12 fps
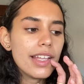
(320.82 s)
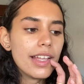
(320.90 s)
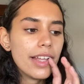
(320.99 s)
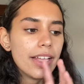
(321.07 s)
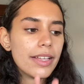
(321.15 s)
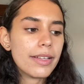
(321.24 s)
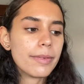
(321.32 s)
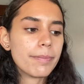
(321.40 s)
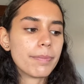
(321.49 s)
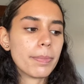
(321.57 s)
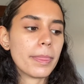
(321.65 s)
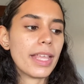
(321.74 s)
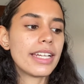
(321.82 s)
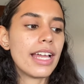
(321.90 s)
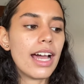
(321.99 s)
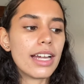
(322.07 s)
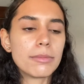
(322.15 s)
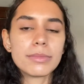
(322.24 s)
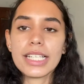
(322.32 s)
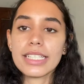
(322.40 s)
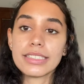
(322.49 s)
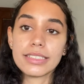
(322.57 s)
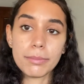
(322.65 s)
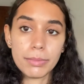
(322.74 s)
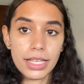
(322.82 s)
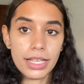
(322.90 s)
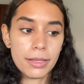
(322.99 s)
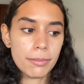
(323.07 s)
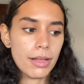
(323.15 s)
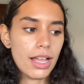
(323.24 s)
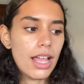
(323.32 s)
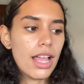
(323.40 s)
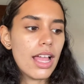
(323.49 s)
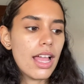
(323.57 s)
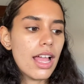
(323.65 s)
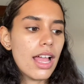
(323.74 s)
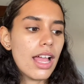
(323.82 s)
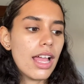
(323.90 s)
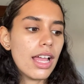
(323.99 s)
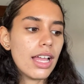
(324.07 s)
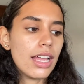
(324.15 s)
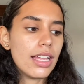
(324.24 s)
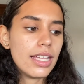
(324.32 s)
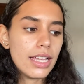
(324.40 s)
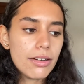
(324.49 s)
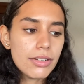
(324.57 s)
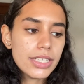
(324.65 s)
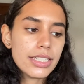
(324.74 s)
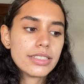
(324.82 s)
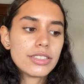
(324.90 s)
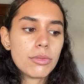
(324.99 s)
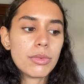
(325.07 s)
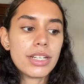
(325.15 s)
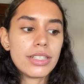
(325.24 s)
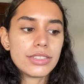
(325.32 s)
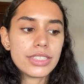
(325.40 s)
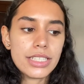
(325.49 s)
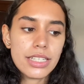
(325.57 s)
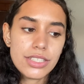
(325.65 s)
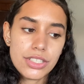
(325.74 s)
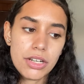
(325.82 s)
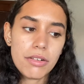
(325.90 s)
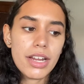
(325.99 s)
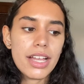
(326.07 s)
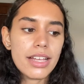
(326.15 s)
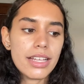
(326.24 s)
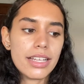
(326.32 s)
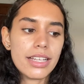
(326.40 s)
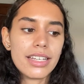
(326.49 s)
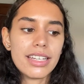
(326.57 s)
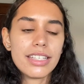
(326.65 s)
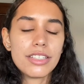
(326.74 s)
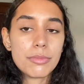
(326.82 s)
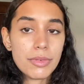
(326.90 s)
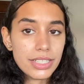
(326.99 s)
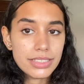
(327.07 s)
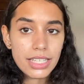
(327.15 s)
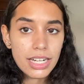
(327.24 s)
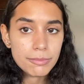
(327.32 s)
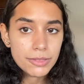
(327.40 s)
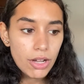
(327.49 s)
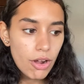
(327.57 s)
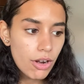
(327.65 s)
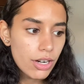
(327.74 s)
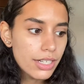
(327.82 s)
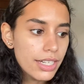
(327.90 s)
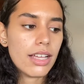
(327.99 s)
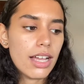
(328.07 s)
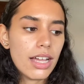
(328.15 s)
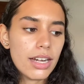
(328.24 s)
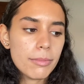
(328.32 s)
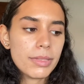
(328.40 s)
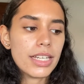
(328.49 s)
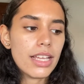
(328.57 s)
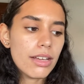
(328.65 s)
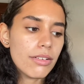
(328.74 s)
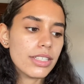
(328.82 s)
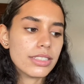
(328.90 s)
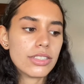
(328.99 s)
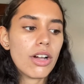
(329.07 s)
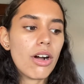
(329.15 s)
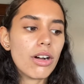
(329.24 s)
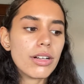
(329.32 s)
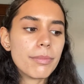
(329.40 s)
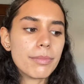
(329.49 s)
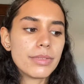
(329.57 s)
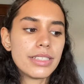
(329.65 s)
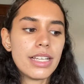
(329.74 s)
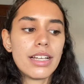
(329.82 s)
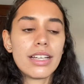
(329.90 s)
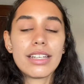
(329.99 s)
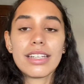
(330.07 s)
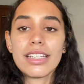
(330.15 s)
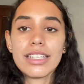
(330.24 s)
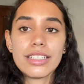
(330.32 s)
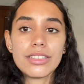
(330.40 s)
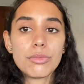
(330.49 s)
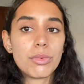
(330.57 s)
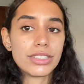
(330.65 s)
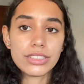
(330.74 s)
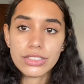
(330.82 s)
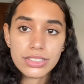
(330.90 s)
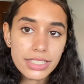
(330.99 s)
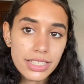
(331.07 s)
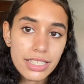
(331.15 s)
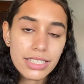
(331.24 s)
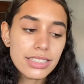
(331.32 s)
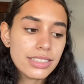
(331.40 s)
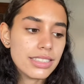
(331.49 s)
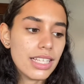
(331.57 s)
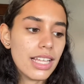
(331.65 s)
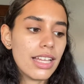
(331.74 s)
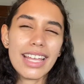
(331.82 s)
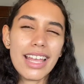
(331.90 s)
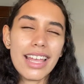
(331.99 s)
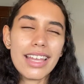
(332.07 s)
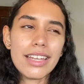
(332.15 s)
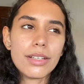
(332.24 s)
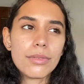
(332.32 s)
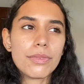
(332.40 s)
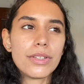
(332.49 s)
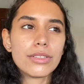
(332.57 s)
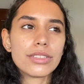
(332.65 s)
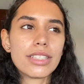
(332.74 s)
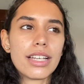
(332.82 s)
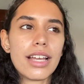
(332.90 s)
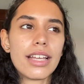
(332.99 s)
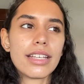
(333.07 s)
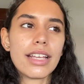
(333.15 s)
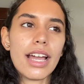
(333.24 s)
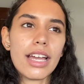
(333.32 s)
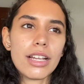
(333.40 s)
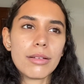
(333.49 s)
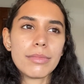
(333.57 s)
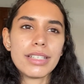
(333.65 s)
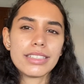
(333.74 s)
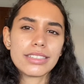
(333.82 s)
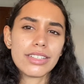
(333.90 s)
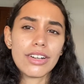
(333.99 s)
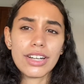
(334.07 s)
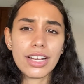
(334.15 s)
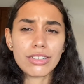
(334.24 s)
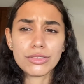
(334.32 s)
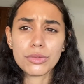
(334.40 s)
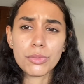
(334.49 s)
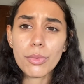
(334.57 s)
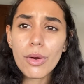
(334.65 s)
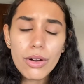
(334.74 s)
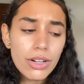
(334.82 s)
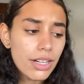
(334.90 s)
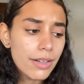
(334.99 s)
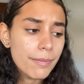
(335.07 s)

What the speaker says: And Adam takes the blame. Eric is someone else in Nigeria, and it breaks Adam's heart. Adam and Eric talk that it wasn't just a kiss, and Eric feels like Adam is learning how to walk.